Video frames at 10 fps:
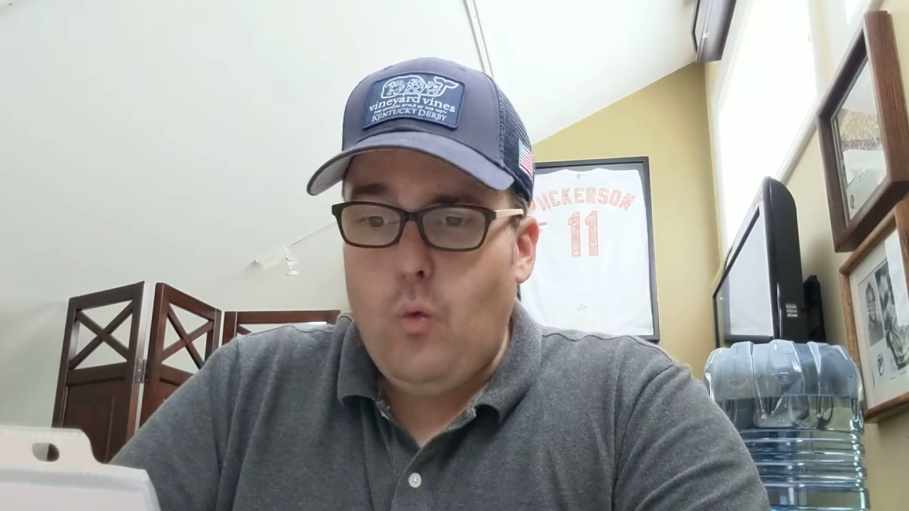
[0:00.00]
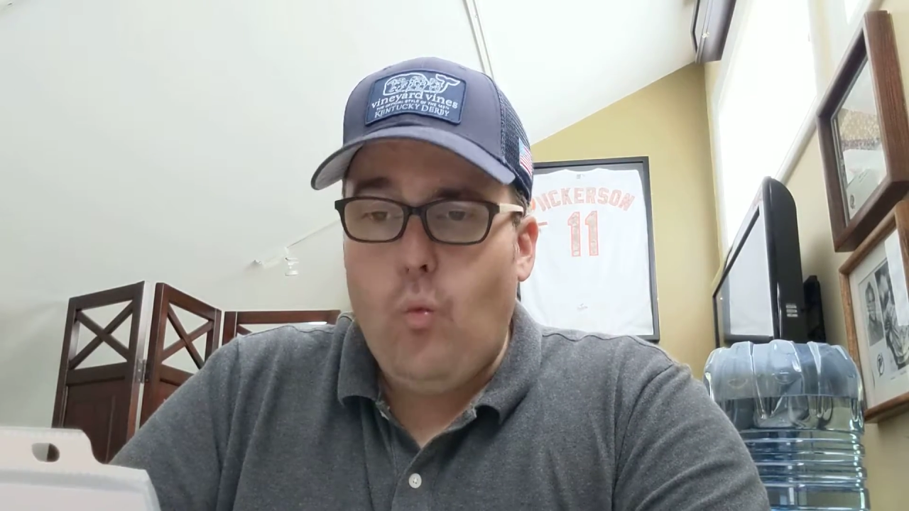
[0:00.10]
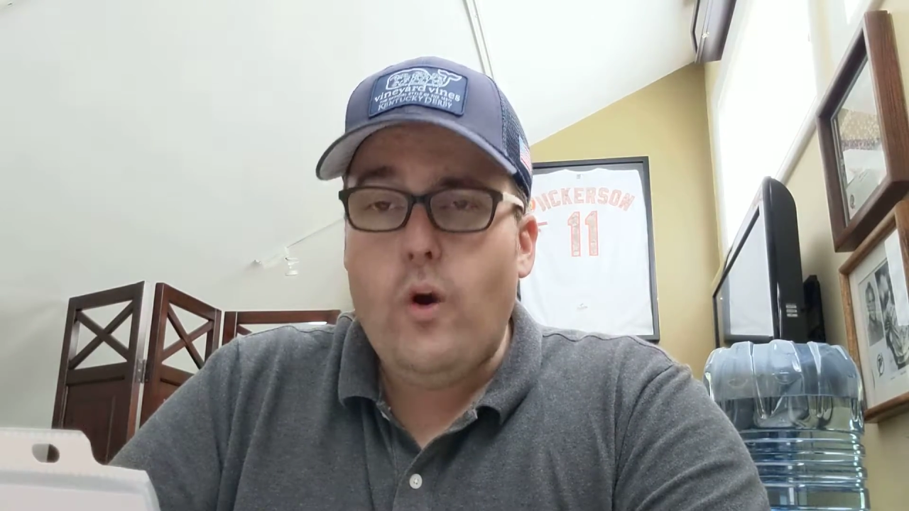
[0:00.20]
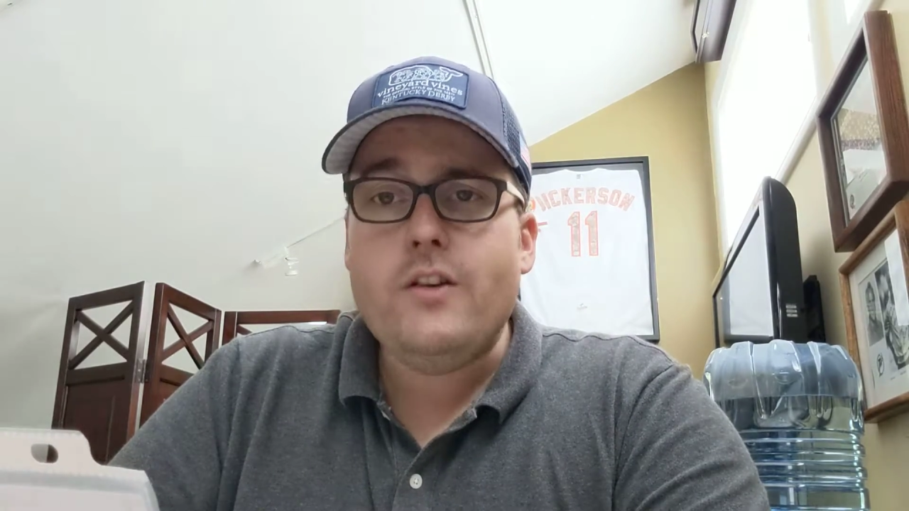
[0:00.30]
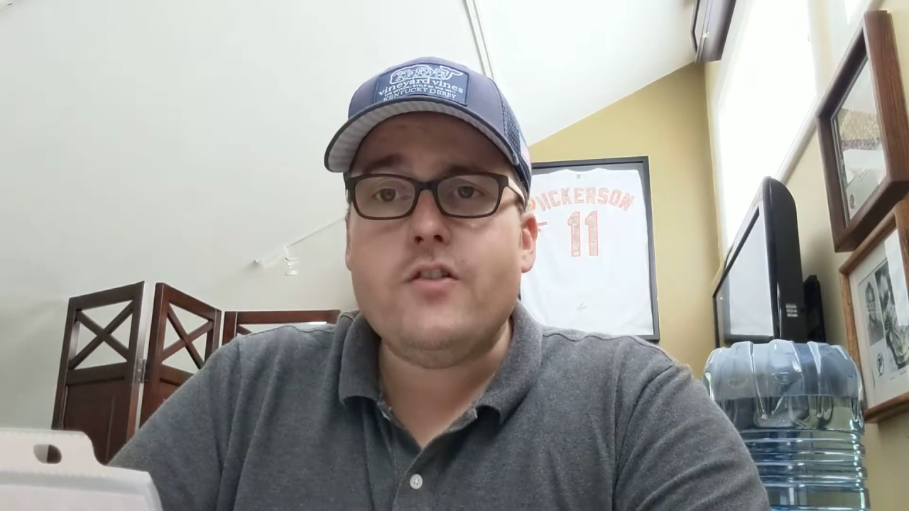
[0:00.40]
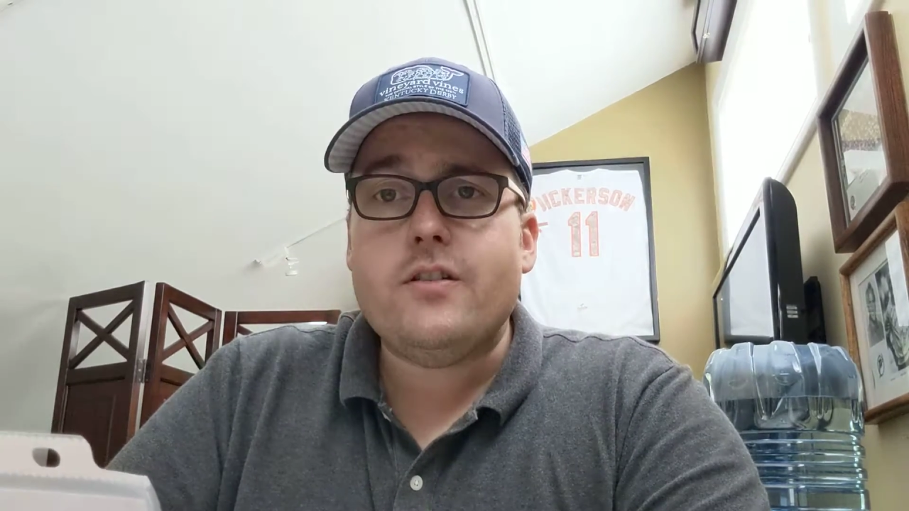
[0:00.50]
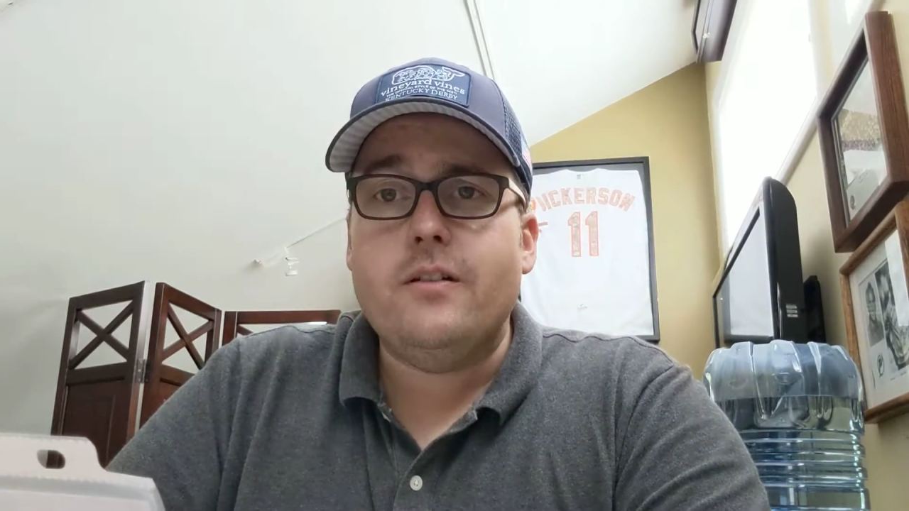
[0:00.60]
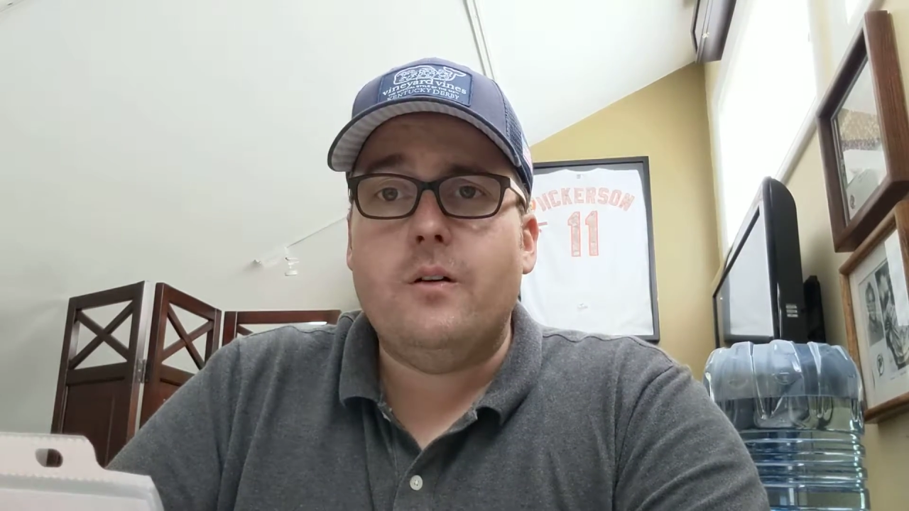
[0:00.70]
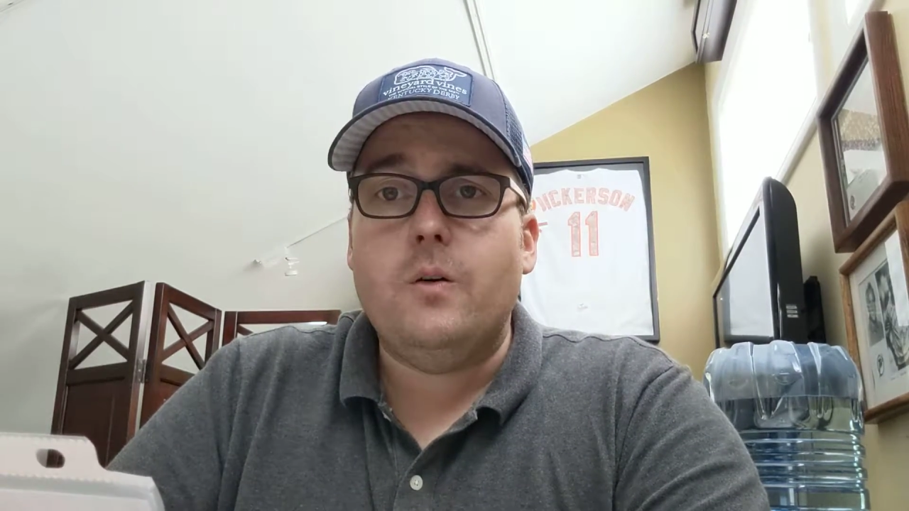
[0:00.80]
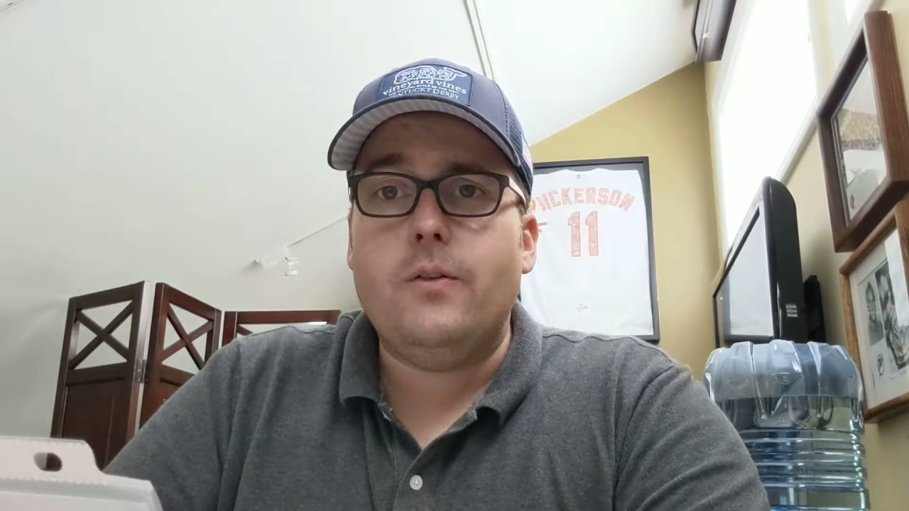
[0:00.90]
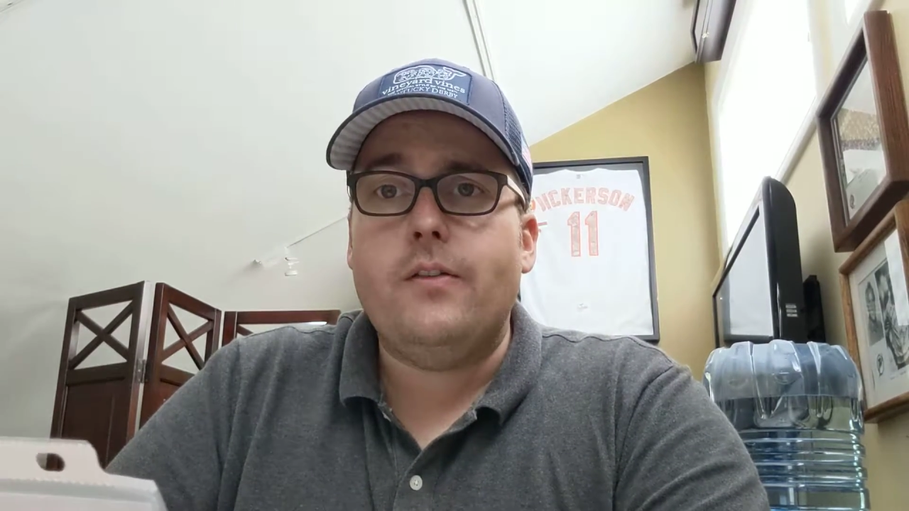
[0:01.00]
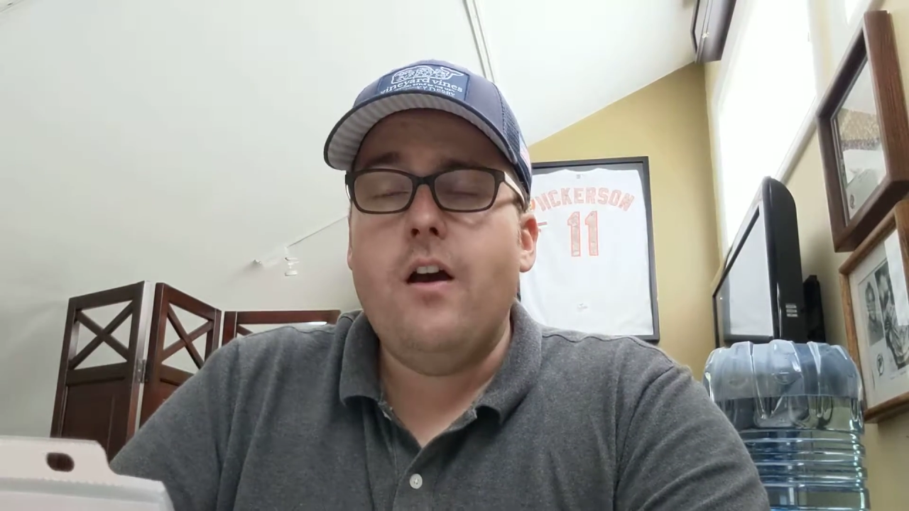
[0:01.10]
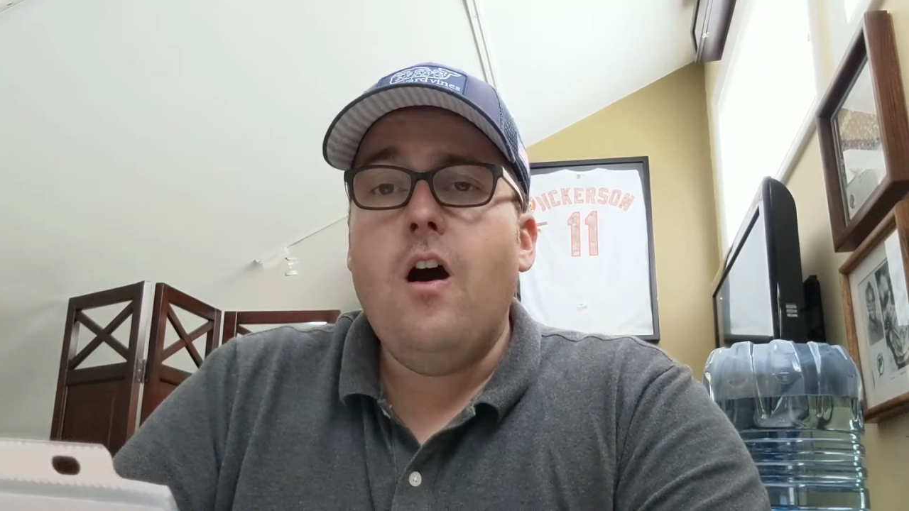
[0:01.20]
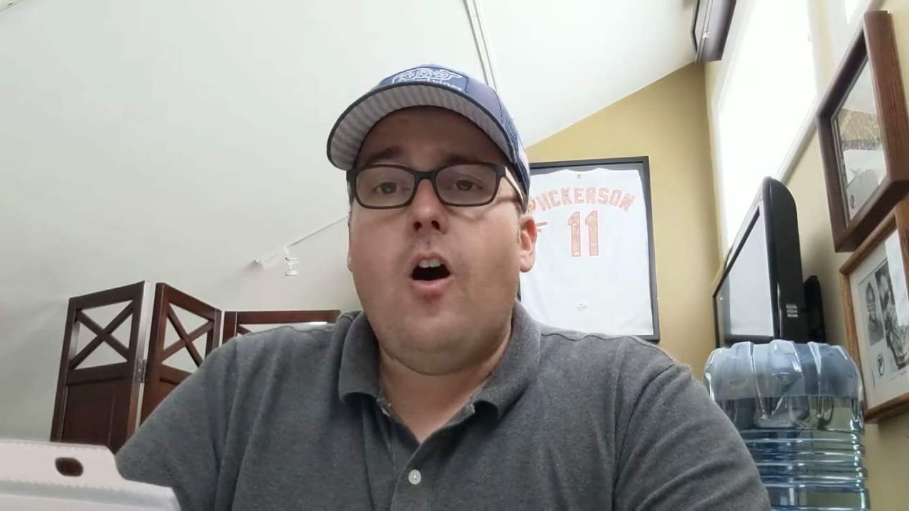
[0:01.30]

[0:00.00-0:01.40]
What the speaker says: windshields,